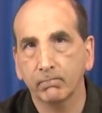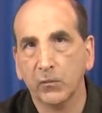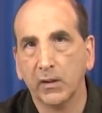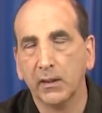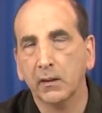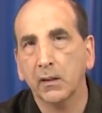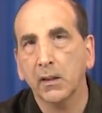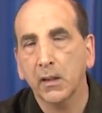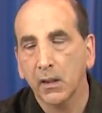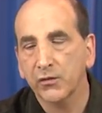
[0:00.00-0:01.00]
All right?
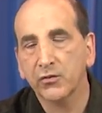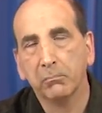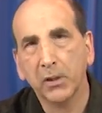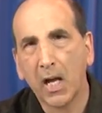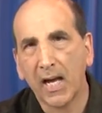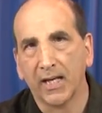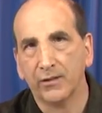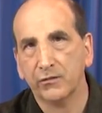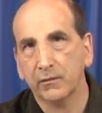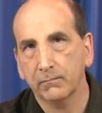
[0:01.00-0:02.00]

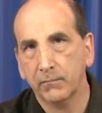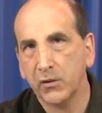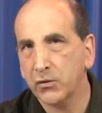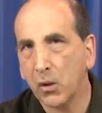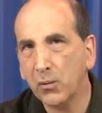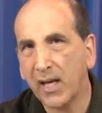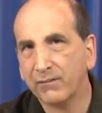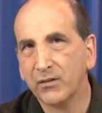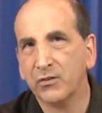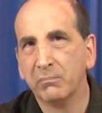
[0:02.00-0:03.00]
Supplies. You don't
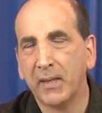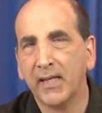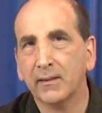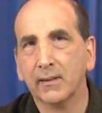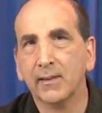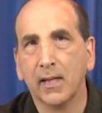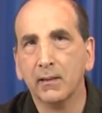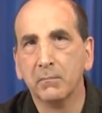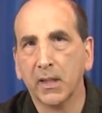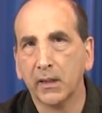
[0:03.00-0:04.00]
have to spend a ton
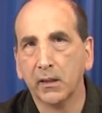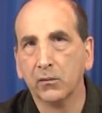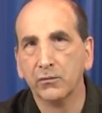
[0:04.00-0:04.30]
of money on